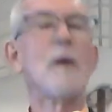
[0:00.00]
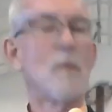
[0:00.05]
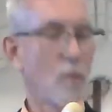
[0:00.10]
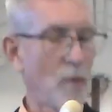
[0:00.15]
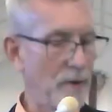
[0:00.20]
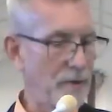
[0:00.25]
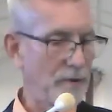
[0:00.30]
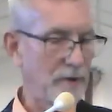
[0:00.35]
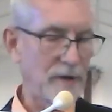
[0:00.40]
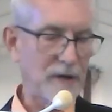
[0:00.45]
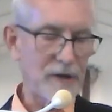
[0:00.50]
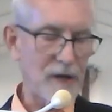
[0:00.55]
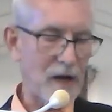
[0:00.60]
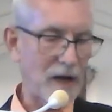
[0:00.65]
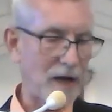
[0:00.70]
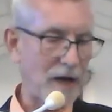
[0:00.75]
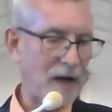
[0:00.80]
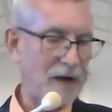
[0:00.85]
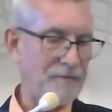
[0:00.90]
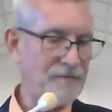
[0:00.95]
whether it's
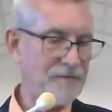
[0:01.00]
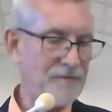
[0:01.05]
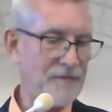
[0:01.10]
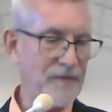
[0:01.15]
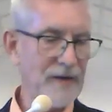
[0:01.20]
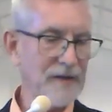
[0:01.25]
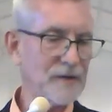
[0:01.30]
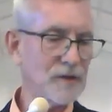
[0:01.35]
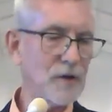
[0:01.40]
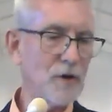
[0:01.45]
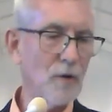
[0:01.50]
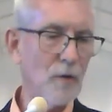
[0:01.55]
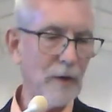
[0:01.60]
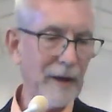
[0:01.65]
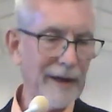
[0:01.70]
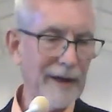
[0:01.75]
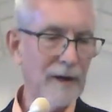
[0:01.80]
a, physical